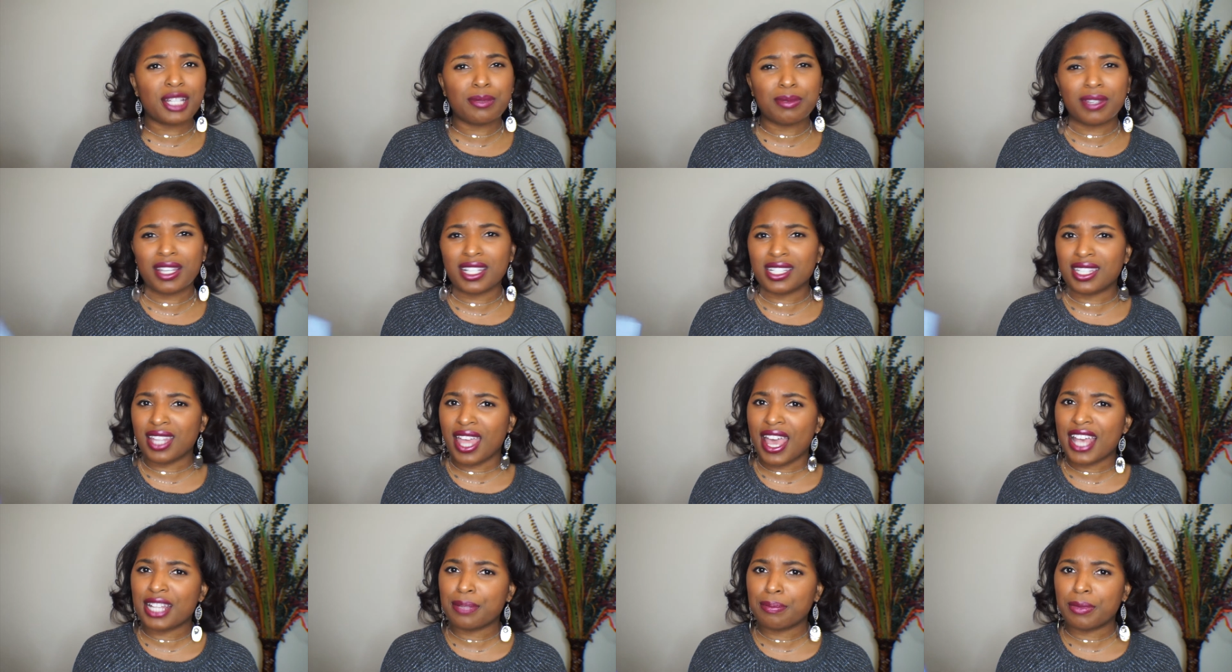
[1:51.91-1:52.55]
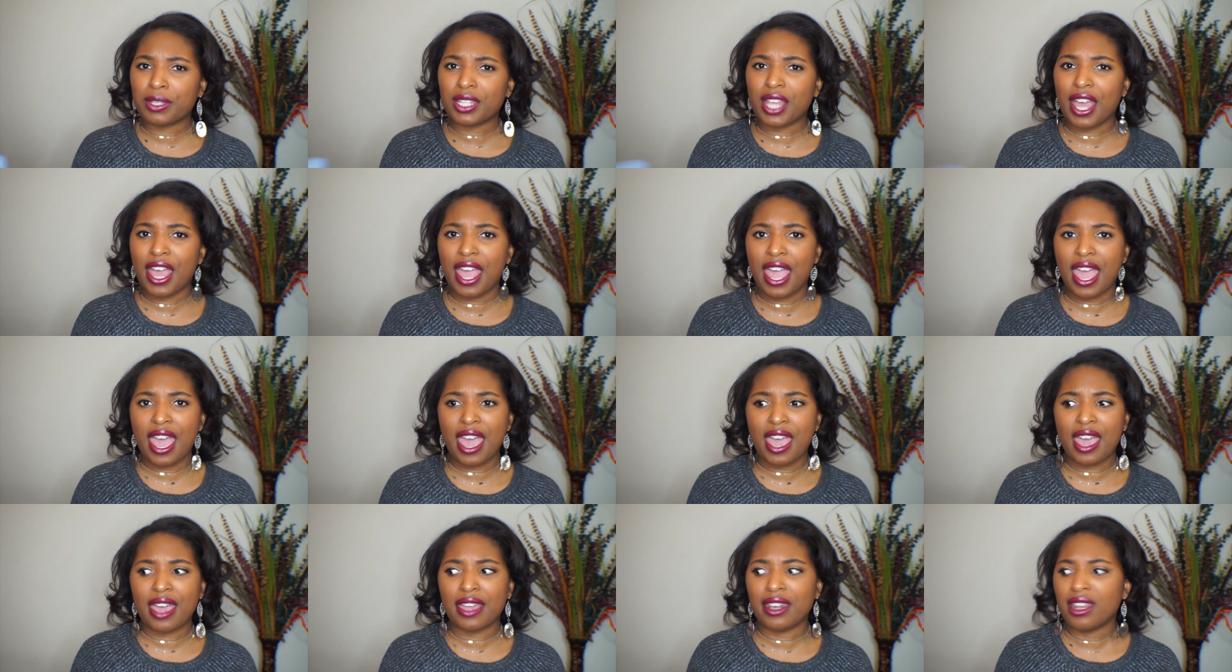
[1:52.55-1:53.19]
because last month I
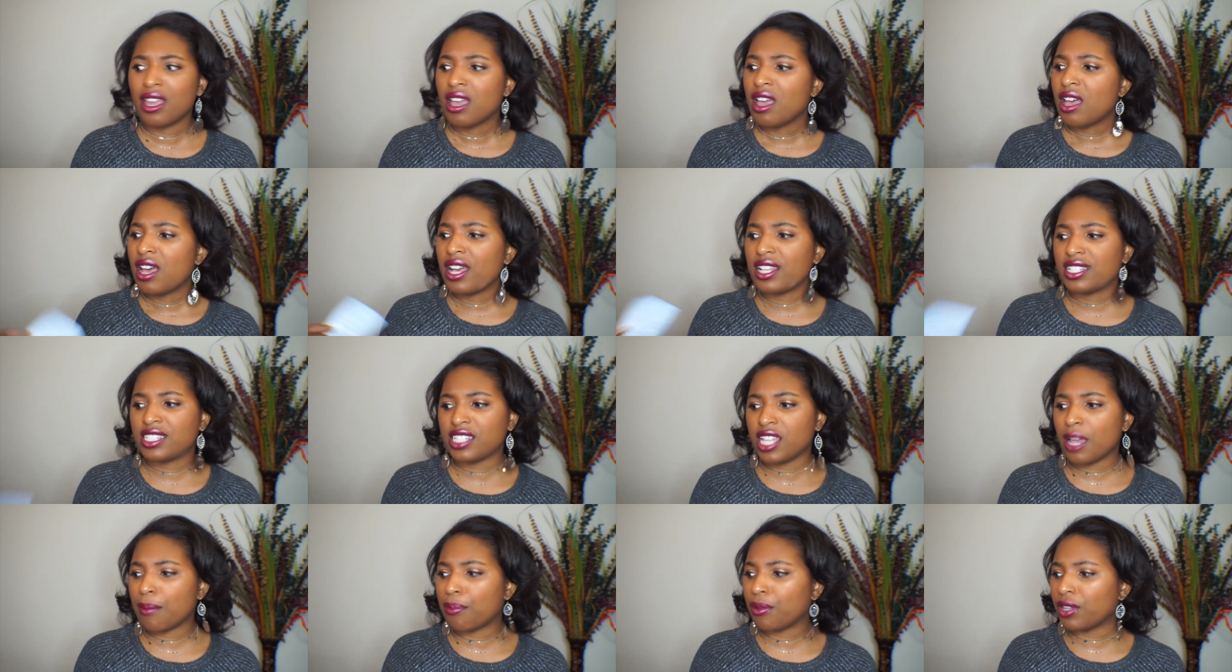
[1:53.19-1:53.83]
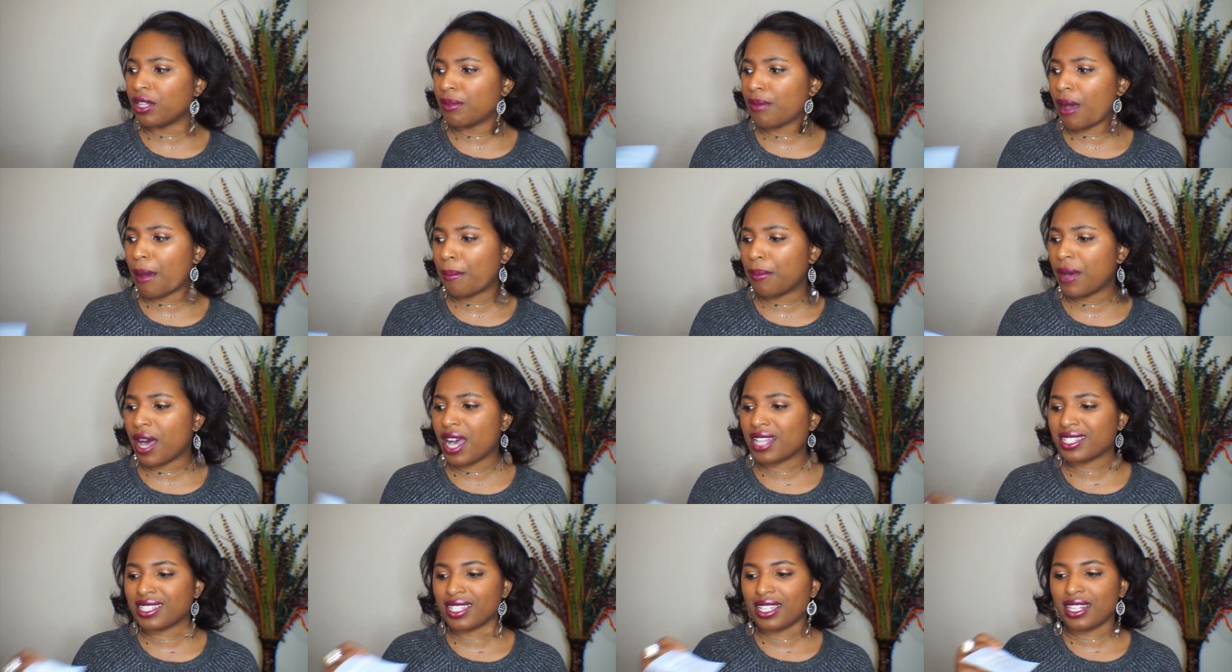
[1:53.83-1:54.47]
had a sample in my
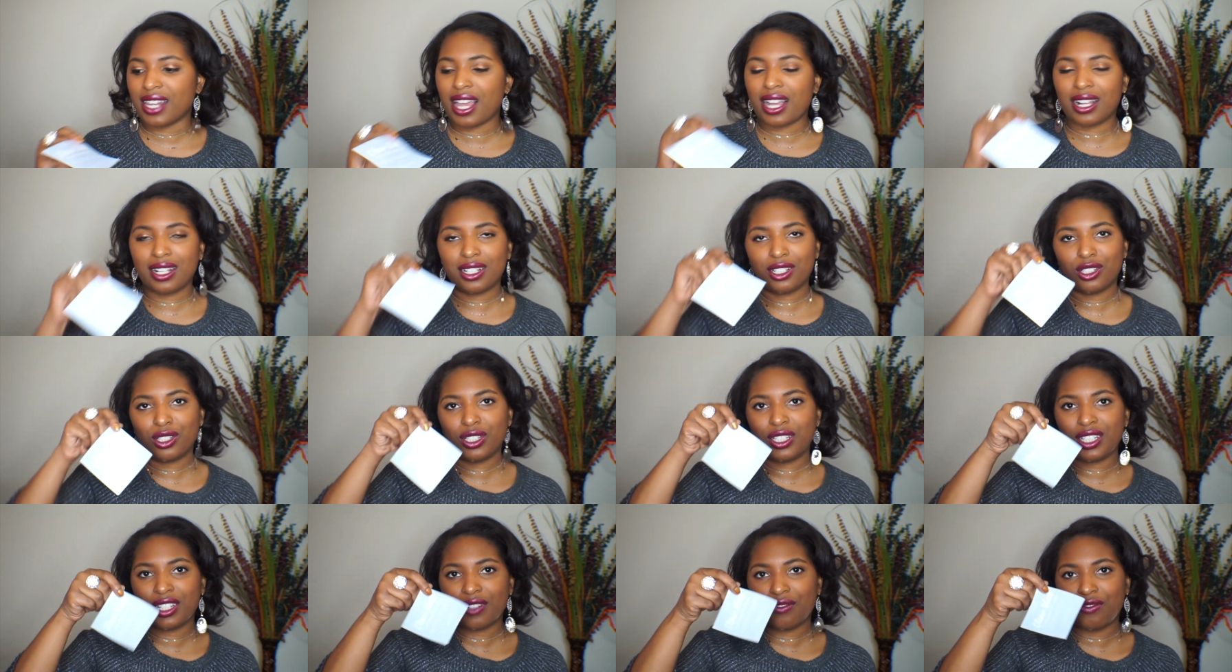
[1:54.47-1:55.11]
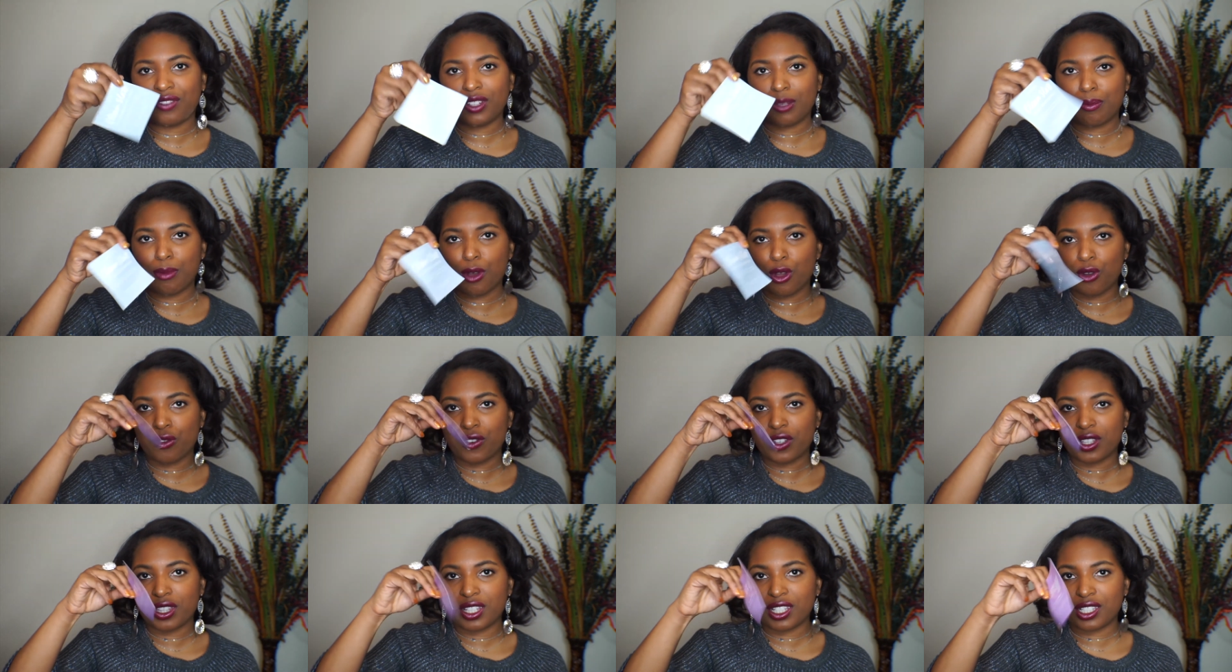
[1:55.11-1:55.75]
box and I clearly didn't flip
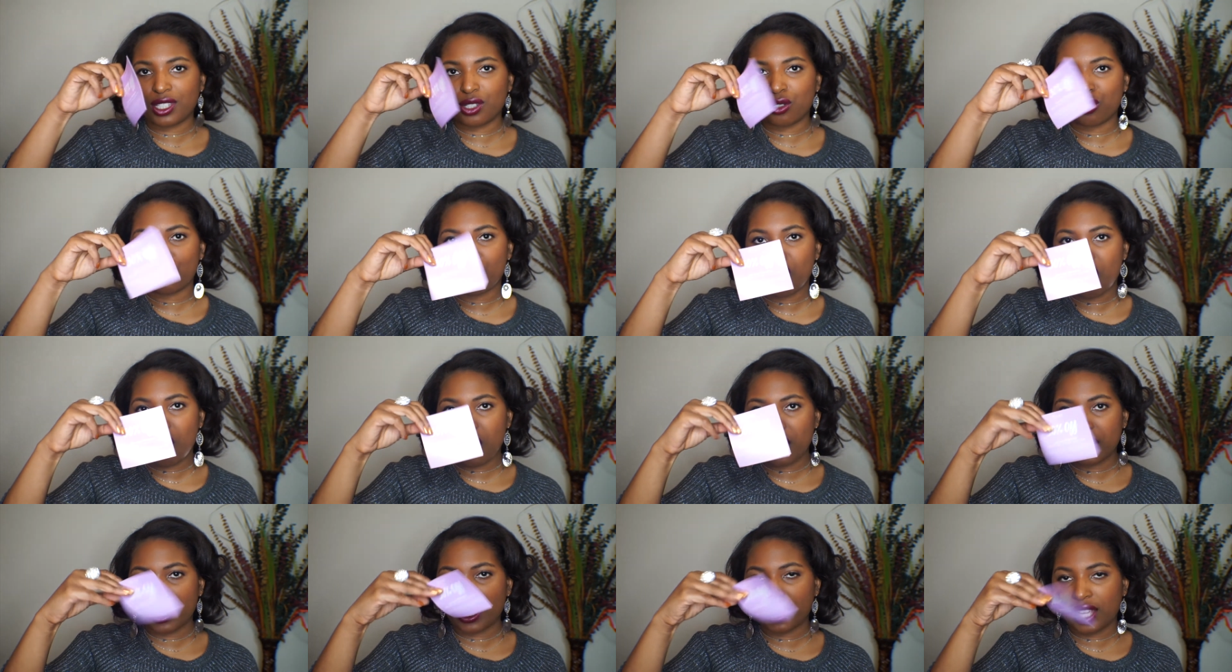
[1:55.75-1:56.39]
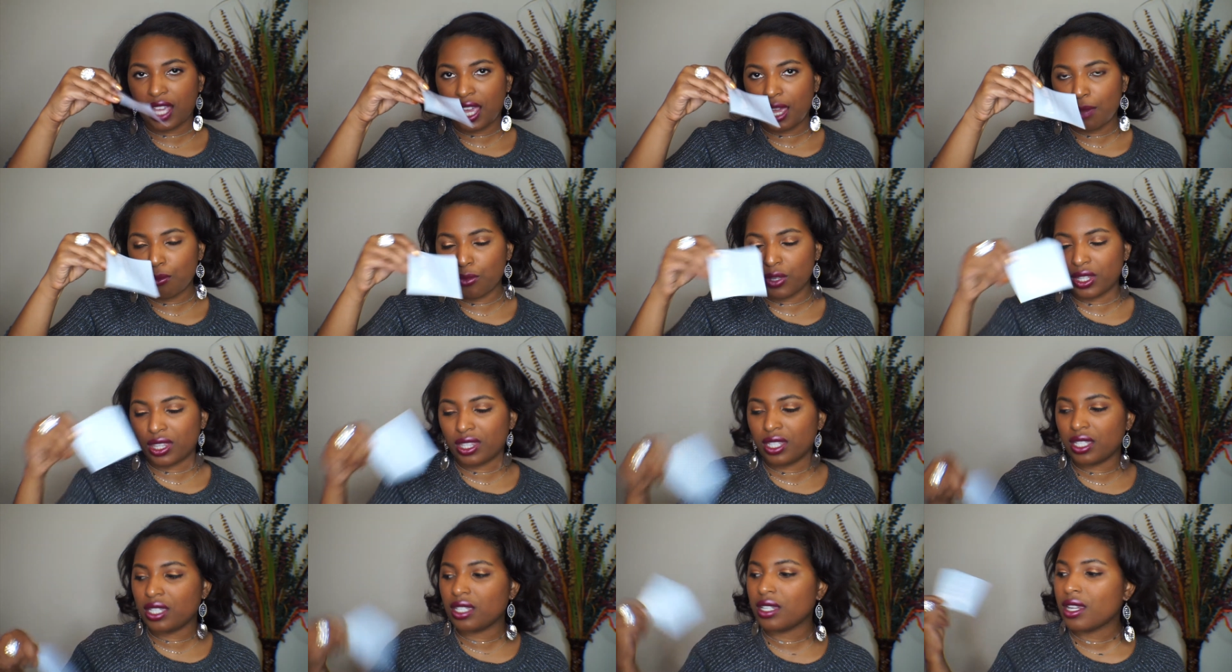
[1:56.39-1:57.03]
over this little card that came
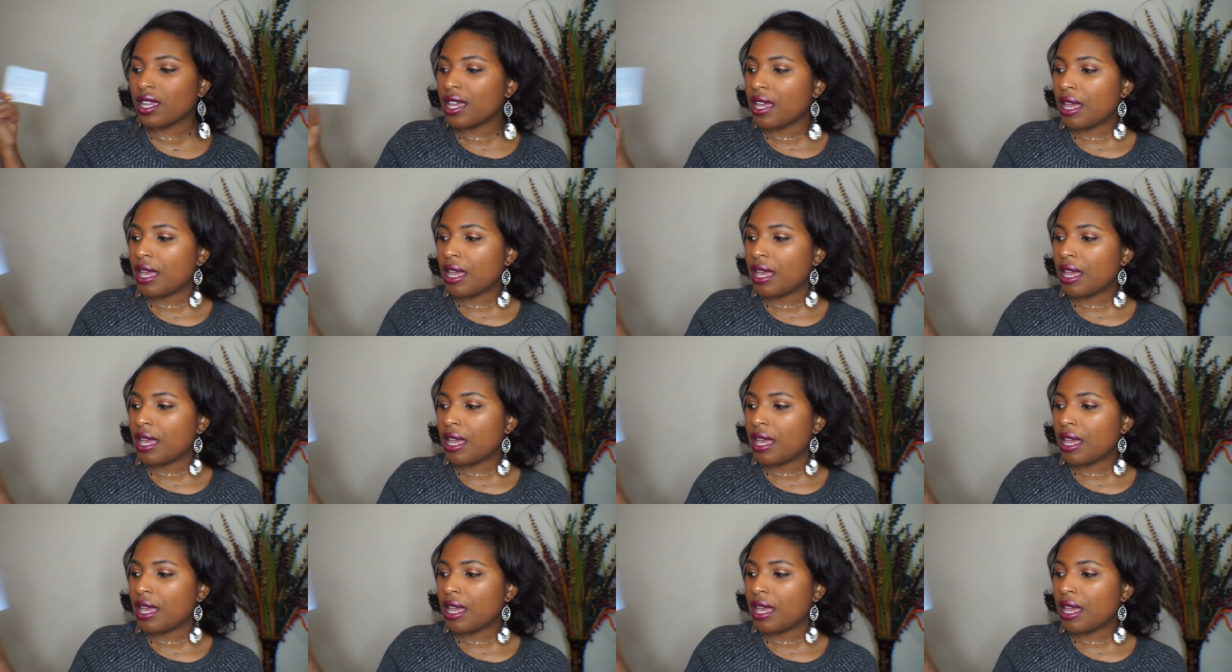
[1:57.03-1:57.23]
with it